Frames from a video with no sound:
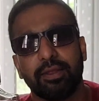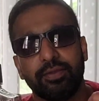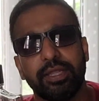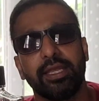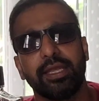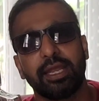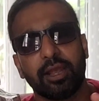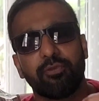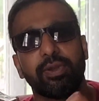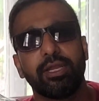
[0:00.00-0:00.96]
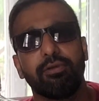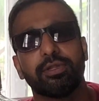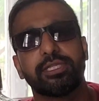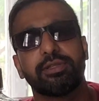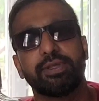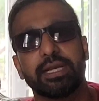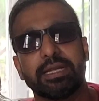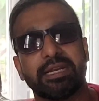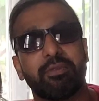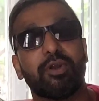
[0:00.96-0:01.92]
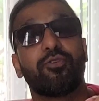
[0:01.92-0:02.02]
they have been receiving a
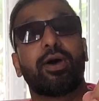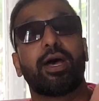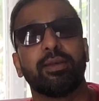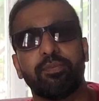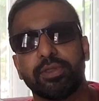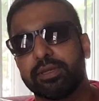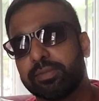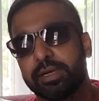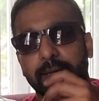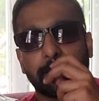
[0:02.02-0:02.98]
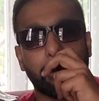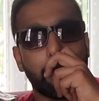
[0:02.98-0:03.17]
little bit of hype in the market.